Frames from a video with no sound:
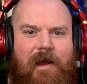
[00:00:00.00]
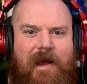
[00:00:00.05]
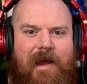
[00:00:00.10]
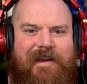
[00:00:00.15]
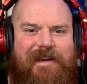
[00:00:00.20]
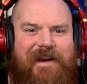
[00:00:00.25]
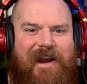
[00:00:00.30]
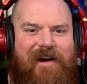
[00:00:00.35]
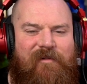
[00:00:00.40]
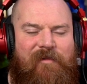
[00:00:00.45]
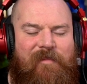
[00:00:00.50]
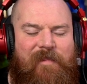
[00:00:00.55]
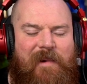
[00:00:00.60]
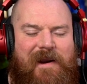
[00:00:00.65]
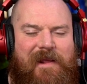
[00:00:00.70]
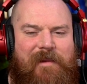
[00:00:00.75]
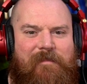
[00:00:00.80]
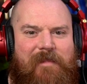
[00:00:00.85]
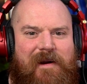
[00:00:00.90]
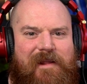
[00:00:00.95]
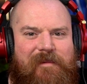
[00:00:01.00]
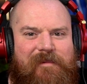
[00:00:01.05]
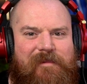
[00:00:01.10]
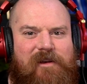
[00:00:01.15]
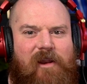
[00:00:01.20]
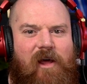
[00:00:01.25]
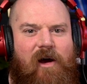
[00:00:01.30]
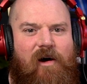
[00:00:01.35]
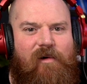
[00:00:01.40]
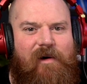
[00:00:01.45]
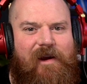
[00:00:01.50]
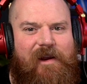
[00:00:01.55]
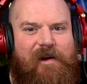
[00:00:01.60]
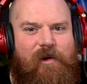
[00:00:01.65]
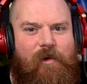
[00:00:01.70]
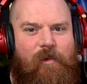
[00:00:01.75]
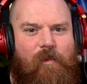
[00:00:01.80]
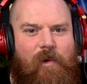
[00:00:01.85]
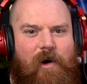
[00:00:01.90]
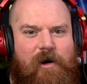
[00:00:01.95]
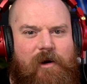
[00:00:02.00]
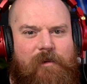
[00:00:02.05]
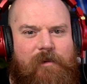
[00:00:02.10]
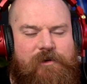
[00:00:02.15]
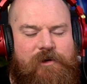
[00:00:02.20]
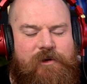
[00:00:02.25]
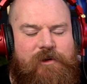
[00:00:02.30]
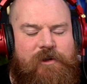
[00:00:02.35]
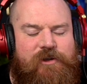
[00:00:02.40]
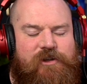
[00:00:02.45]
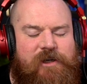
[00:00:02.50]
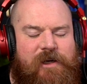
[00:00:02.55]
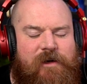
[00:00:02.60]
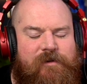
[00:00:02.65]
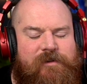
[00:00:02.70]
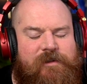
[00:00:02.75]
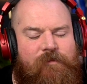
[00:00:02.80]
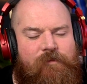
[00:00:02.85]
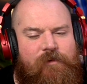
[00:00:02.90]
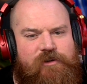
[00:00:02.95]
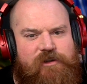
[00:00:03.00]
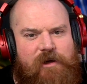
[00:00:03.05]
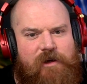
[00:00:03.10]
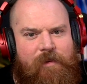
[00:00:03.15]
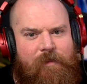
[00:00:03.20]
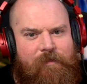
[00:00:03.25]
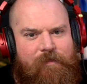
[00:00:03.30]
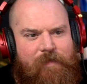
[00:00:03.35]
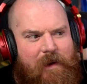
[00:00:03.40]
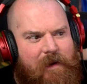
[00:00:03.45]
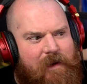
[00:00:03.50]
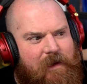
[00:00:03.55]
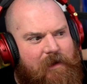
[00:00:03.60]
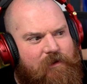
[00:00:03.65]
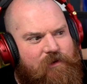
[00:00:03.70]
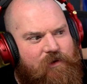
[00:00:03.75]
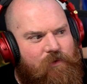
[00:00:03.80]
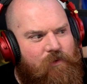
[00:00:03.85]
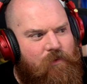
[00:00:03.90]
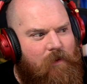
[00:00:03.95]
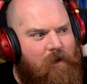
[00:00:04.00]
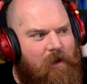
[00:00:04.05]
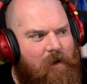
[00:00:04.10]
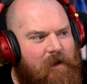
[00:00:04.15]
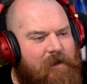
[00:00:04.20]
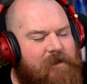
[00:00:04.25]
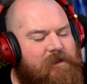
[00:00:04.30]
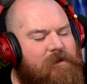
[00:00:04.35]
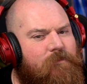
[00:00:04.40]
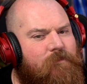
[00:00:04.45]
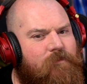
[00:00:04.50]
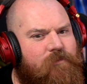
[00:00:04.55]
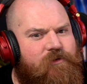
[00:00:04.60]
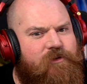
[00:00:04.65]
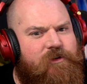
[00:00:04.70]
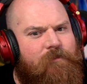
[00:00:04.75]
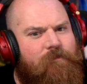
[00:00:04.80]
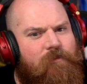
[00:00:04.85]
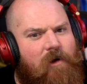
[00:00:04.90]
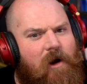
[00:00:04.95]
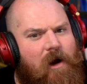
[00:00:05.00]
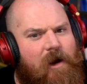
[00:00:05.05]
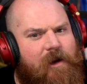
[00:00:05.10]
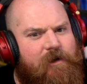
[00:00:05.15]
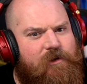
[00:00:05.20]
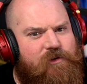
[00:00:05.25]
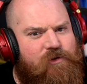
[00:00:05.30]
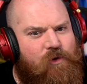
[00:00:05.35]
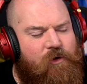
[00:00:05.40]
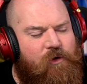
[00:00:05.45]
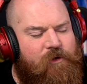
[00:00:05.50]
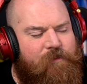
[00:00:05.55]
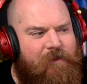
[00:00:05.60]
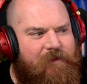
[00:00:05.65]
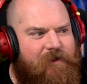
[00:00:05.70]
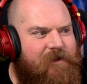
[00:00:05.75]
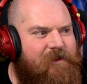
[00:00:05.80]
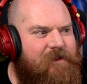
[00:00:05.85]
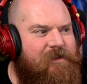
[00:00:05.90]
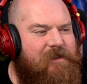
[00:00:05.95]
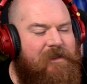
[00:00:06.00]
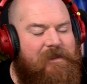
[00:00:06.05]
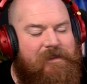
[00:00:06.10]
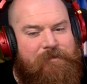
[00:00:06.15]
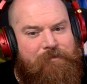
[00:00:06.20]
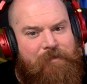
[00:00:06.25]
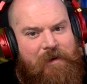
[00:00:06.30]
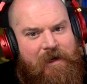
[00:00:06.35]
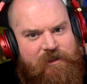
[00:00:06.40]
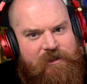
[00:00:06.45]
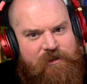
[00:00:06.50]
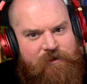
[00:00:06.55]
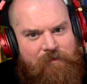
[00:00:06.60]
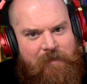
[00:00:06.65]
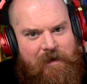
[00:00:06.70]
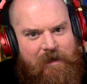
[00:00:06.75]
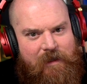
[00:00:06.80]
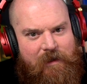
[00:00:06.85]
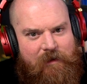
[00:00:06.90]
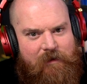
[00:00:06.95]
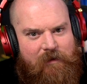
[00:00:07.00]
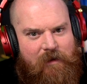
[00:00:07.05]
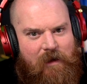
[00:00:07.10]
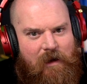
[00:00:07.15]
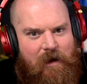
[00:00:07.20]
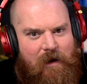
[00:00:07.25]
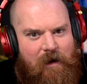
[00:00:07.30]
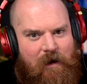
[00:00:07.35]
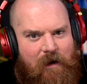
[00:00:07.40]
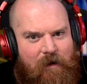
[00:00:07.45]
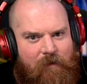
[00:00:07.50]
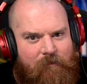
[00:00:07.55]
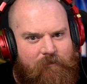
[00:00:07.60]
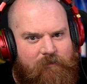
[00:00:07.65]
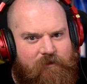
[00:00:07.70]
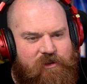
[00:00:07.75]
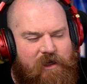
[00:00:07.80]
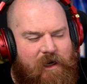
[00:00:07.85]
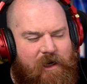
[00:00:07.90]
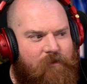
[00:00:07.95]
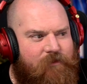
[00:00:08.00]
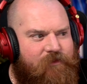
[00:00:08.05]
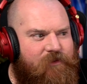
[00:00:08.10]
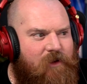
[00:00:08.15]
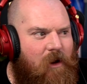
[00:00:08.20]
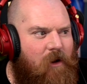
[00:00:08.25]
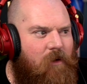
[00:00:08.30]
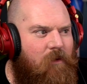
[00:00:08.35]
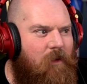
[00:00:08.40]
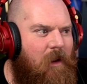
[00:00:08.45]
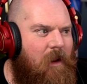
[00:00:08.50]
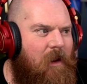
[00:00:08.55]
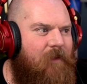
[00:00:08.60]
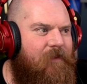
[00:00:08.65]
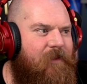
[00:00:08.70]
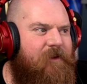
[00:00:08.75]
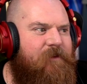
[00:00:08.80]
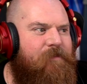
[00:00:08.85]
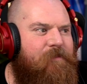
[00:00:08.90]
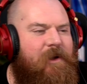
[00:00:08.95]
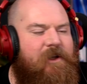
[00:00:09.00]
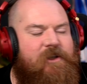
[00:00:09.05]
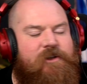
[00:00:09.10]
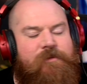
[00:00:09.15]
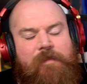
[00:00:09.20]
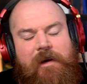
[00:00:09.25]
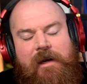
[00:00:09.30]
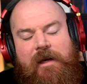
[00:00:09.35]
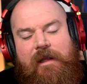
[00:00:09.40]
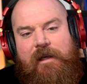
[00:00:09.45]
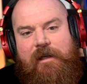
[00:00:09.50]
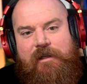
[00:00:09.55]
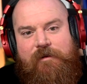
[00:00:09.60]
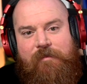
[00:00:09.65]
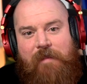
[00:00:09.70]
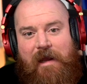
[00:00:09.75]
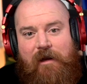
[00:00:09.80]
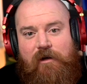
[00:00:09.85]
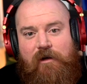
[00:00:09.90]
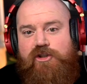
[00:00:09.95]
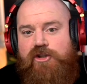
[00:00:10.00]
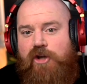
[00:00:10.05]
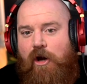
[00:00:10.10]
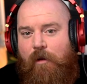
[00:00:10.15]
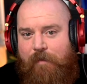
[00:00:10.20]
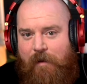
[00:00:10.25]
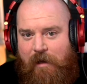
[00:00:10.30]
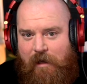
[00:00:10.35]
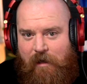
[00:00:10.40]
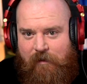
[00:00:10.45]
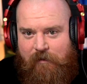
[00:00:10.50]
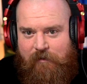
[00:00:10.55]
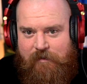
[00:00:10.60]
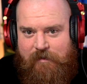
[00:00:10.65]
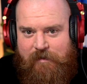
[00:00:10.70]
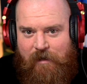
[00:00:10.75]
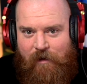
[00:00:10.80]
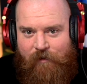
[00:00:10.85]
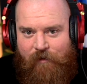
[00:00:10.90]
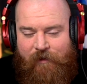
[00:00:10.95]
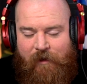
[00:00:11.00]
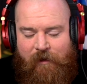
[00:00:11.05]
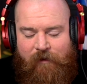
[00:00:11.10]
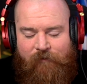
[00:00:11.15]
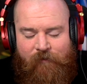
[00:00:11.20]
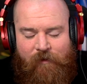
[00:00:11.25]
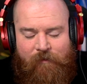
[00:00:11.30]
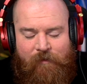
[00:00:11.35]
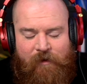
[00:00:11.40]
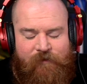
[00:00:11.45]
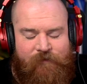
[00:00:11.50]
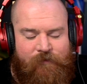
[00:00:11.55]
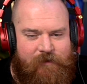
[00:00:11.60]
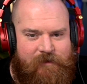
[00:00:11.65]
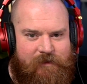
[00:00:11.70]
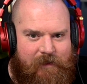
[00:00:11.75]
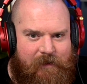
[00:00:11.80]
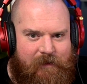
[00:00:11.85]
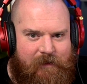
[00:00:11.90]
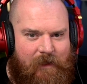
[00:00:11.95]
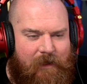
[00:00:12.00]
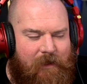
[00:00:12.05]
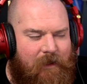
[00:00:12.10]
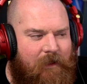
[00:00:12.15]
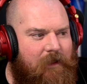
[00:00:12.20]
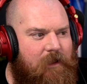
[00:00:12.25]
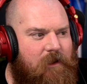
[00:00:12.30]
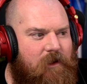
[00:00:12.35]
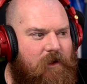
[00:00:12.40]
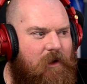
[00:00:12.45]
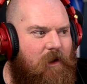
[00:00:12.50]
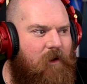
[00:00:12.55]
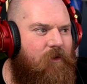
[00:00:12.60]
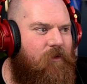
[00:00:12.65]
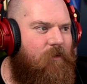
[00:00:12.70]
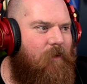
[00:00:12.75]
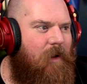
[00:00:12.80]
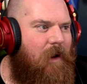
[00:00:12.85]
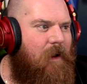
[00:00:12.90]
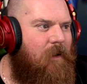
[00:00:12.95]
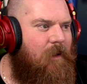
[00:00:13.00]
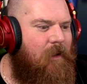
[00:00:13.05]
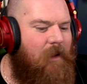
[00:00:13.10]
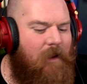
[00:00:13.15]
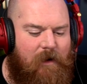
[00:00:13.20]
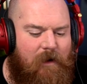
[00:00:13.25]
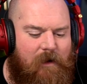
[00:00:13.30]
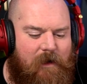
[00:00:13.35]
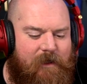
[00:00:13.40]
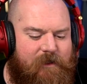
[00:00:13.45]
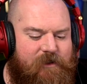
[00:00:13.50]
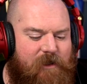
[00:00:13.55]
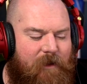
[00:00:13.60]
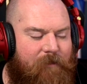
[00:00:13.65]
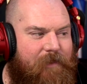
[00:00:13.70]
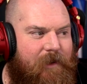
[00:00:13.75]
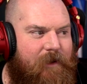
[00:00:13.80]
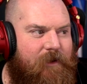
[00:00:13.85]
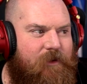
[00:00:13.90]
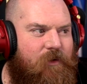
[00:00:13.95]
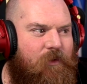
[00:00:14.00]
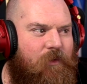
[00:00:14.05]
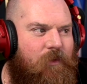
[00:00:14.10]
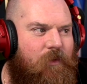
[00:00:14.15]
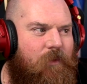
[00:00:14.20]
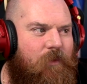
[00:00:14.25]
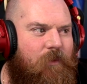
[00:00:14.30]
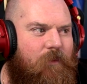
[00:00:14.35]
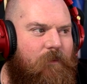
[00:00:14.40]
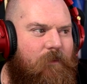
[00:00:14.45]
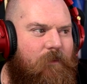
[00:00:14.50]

Okay, everybody, my name is Lyle and welcome to the channel. So we're jumping back into some, some Ryan George, but this is his pitch meeting um, channel. So this pitch meeting is about Top Gun. So thank you very much for sending that link. You know who you are. Let's jump into